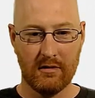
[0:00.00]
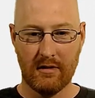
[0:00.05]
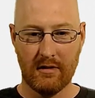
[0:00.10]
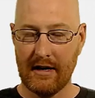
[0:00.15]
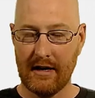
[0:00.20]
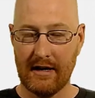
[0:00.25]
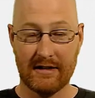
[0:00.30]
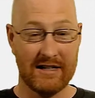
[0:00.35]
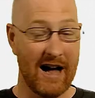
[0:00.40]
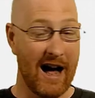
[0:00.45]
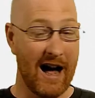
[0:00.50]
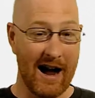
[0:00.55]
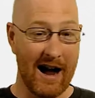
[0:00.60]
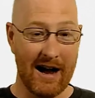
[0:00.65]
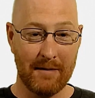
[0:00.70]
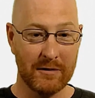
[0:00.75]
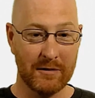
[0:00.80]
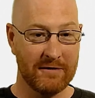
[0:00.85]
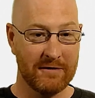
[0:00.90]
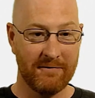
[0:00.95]
uh,
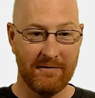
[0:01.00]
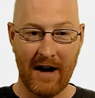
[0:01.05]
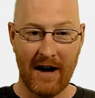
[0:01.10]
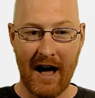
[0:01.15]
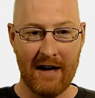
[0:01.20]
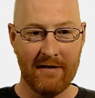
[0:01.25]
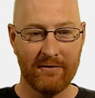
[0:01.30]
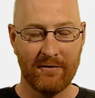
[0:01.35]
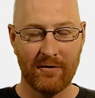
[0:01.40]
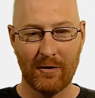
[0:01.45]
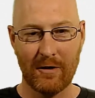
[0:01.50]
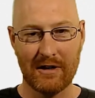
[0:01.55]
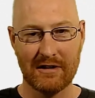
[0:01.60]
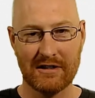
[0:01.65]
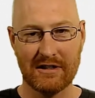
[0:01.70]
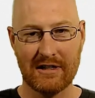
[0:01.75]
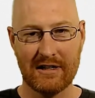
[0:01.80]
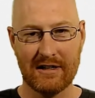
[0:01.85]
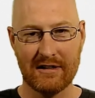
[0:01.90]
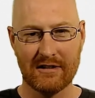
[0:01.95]
times five, for
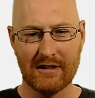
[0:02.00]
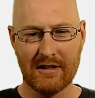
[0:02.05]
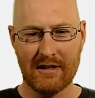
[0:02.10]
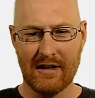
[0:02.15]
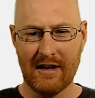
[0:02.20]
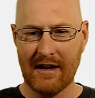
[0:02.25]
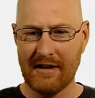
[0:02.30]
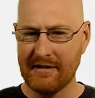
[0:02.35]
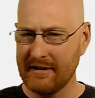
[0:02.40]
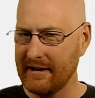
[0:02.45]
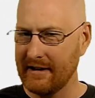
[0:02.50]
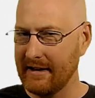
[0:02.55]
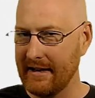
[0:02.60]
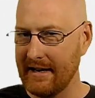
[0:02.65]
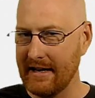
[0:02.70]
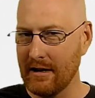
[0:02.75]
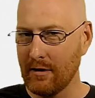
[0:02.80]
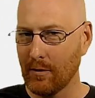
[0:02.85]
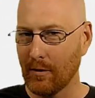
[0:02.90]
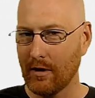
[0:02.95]
instance, and then hit
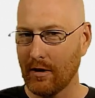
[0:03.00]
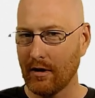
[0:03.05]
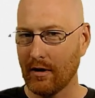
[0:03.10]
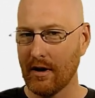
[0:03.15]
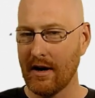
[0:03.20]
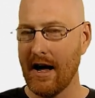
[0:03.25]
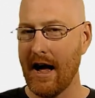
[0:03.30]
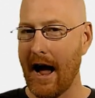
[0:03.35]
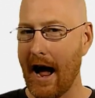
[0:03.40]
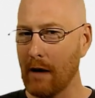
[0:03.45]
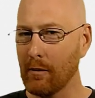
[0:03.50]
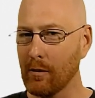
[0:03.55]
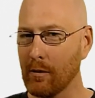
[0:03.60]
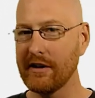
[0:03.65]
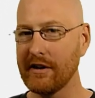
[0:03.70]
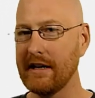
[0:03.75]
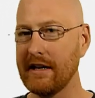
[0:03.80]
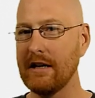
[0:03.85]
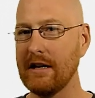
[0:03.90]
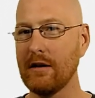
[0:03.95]
equal, how will
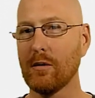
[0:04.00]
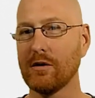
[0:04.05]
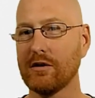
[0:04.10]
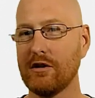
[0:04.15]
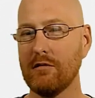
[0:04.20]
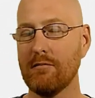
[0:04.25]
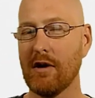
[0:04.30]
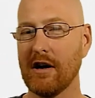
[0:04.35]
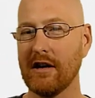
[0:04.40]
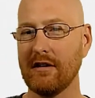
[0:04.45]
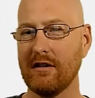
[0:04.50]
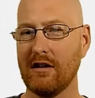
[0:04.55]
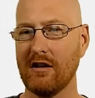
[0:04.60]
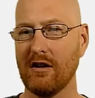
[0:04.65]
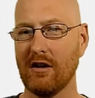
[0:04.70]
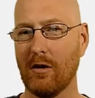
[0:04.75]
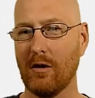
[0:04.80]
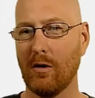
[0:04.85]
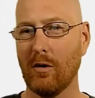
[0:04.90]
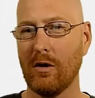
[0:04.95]
the equal to button
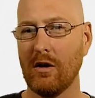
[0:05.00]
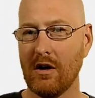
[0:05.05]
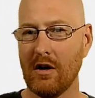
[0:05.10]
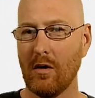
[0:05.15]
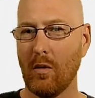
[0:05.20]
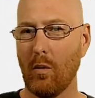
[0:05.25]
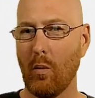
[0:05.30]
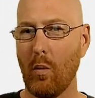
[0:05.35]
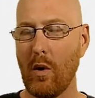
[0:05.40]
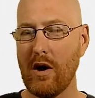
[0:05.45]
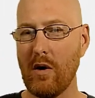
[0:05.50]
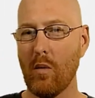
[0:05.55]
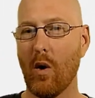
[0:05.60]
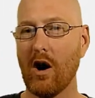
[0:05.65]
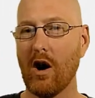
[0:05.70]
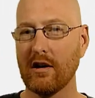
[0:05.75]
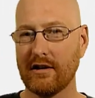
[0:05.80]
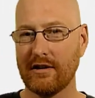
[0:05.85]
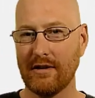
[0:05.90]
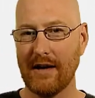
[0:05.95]
know we
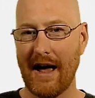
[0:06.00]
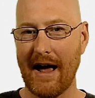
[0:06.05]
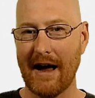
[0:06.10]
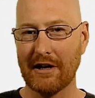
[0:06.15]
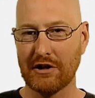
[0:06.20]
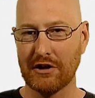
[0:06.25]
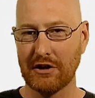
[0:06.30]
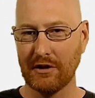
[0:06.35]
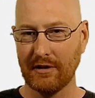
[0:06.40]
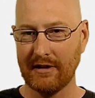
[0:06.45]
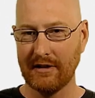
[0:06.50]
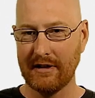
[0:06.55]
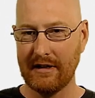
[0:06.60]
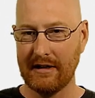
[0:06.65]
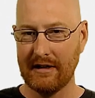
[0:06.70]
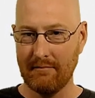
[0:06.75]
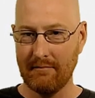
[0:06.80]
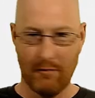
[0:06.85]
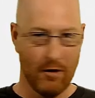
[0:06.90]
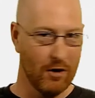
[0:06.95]
want to
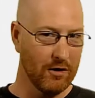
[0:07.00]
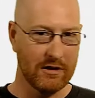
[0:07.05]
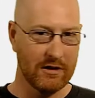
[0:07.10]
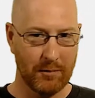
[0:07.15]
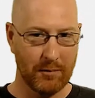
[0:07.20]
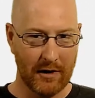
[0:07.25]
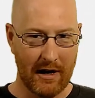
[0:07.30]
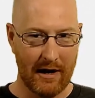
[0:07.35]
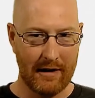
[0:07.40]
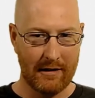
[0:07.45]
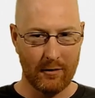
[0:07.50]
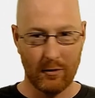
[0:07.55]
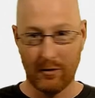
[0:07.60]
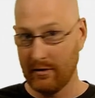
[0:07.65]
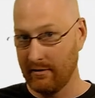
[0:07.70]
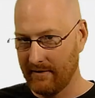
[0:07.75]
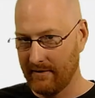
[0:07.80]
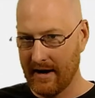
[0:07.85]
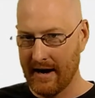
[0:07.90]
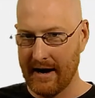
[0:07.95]
actually multiply or
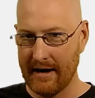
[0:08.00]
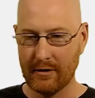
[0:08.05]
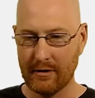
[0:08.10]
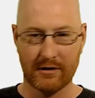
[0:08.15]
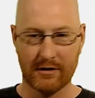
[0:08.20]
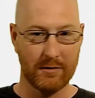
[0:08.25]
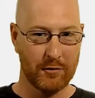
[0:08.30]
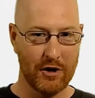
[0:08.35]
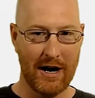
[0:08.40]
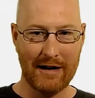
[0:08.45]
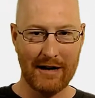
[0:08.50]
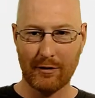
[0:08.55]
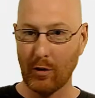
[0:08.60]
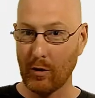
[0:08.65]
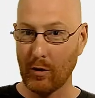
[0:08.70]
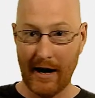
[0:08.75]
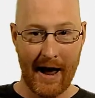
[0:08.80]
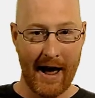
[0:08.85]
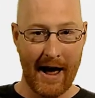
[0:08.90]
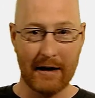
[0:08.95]
divide or subtract
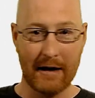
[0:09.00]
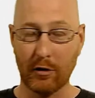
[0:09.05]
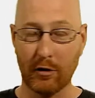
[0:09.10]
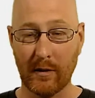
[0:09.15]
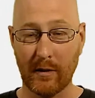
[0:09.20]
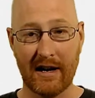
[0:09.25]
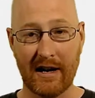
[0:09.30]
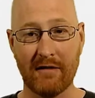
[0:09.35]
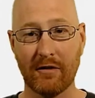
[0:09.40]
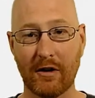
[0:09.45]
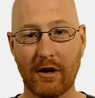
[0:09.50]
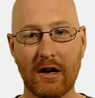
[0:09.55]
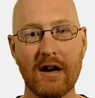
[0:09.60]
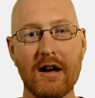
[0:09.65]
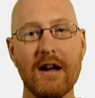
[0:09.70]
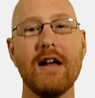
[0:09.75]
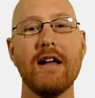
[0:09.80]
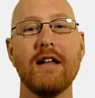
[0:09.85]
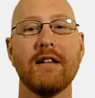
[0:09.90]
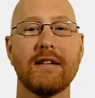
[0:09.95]
or add or whatever?
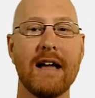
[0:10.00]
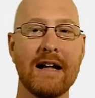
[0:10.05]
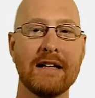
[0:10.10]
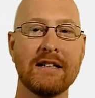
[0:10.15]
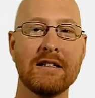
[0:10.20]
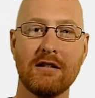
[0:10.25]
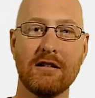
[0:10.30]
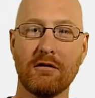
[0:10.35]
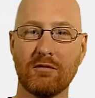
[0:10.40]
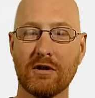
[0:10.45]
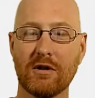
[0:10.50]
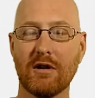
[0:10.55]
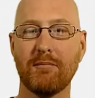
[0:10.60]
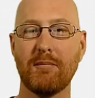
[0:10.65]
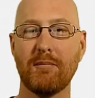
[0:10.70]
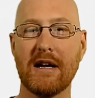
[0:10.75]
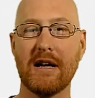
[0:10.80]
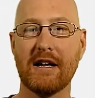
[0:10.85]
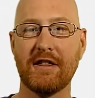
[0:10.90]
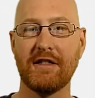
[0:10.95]
That's the real
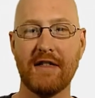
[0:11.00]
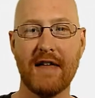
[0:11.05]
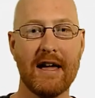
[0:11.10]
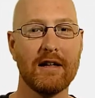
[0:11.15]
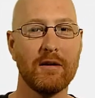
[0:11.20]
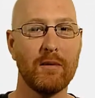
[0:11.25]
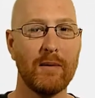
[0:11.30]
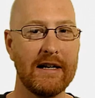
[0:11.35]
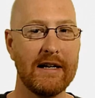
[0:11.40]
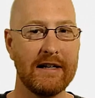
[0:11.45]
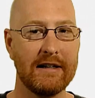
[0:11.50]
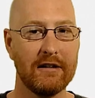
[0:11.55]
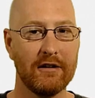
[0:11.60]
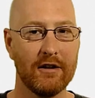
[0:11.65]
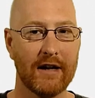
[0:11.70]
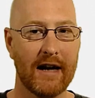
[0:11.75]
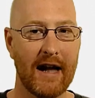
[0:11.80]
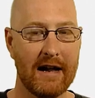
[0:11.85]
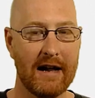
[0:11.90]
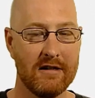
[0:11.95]
big thing we need to
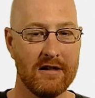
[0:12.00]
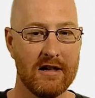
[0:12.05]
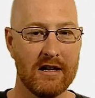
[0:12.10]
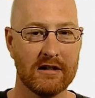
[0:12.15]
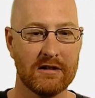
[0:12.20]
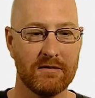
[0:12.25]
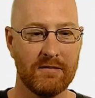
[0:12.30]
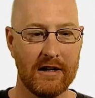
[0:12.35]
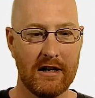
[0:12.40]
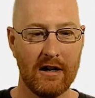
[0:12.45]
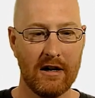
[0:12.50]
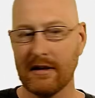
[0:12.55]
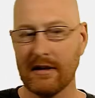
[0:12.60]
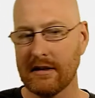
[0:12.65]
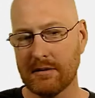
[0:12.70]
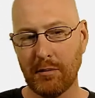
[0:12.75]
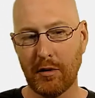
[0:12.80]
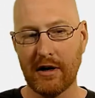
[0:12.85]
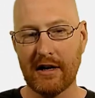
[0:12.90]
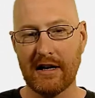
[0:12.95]
look at in this video, and
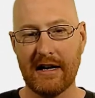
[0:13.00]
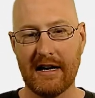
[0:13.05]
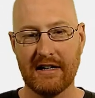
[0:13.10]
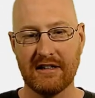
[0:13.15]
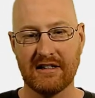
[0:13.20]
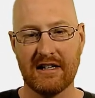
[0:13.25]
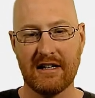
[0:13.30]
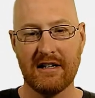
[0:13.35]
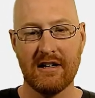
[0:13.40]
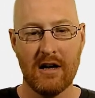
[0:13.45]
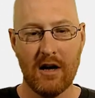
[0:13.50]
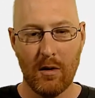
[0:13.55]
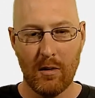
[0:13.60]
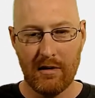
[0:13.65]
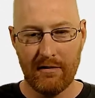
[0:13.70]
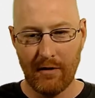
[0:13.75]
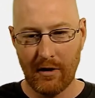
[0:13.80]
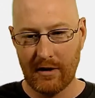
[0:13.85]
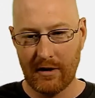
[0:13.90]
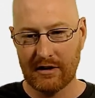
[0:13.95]
it's pretty easy.
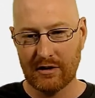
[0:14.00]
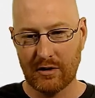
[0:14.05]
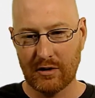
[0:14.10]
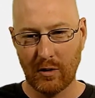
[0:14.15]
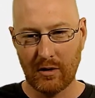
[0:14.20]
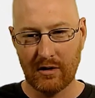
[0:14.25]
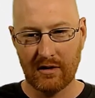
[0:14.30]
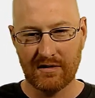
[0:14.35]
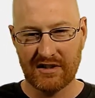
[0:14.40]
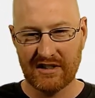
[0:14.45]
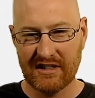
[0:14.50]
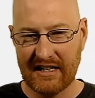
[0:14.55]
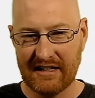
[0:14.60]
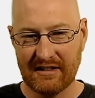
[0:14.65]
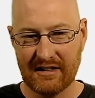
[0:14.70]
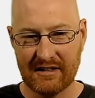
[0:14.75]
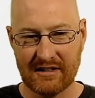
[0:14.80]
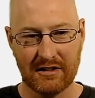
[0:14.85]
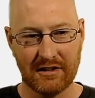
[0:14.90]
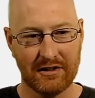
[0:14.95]
We've already sort of seen
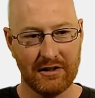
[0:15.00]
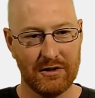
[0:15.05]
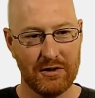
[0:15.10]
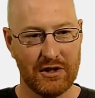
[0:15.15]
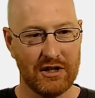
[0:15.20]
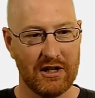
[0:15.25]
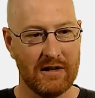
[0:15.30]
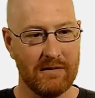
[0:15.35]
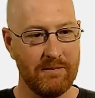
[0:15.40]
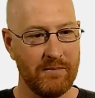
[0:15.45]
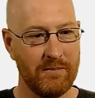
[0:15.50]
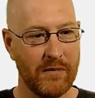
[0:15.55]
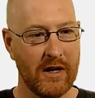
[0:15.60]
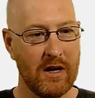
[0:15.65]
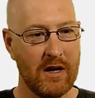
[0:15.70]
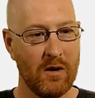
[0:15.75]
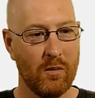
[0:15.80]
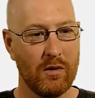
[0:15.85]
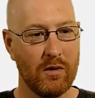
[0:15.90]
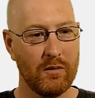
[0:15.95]
the solution
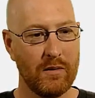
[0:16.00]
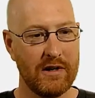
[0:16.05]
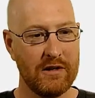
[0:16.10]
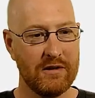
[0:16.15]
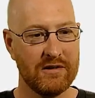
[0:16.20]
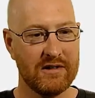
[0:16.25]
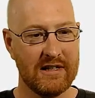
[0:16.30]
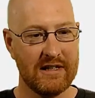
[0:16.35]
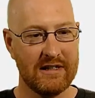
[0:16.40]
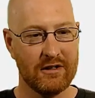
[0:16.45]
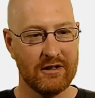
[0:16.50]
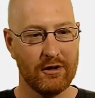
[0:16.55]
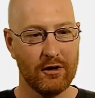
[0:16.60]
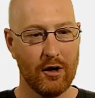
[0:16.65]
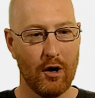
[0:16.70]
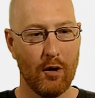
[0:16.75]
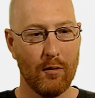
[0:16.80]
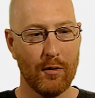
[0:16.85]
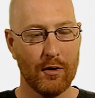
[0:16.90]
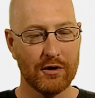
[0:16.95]
when we use these
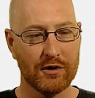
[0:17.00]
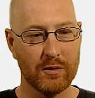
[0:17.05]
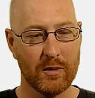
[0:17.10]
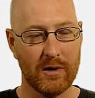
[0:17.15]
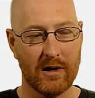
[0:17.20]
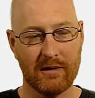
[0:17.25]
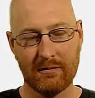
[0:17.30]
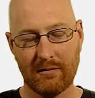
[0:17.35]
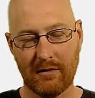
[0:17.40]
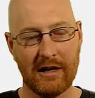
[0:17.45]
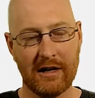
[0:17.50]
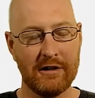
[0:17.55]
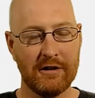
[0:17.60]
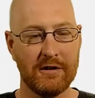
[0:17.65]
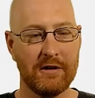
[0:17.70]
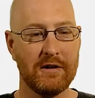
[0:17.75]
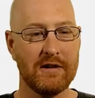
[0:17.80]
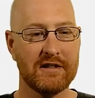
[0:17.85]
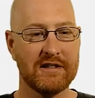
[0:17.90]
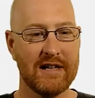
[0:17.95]
globals. We're going to
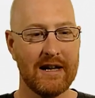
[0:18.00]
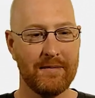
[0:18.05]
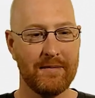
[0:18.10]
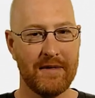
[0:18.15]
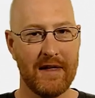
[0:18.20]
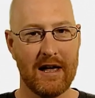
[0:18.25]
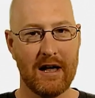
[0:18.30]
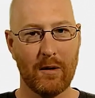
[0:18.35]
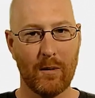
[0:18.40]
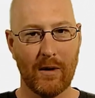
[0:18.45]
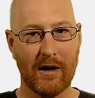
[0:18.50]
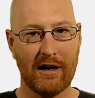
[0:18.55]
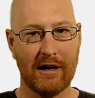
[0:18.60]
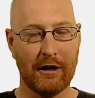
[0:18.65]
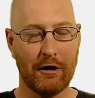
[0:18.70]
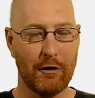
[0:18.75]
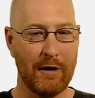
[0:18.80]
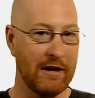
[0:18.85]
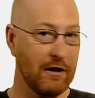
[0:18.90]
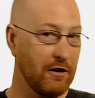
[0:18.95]
do the same thing. We're going
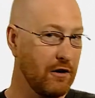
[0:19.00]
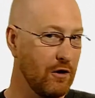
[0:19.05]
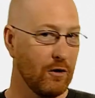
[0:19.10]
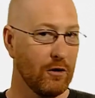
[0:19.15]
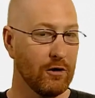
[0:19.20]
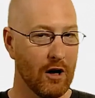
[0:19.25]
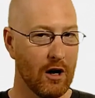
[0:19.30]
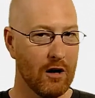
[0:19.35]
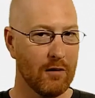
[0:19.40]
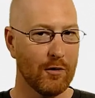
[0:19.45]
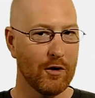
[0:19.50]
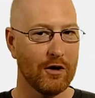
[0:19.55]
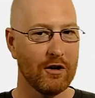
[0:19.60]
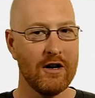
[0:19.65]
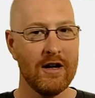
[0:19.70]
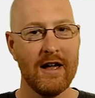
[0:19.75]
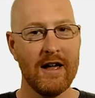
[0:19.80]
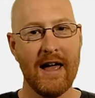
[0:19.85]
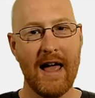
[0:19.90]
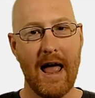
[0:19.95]
to create a new global,
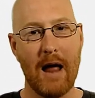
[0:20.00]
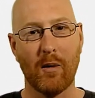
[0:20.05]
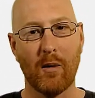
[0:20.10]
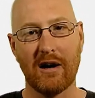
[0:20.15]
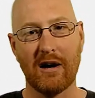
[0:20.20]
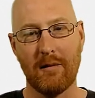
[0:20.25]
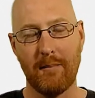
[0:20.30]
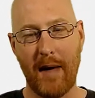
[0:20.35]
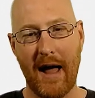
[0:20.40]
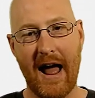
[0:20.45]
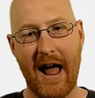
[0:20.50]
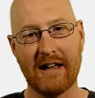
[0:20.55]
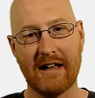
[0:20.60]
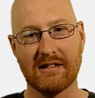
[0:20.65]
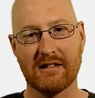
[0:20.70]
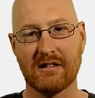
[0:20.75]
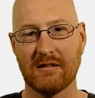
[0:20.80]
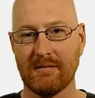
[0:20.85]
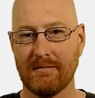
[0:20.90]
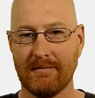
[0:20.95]
and we're going to
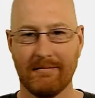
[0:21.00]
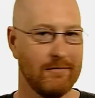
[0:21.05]
pass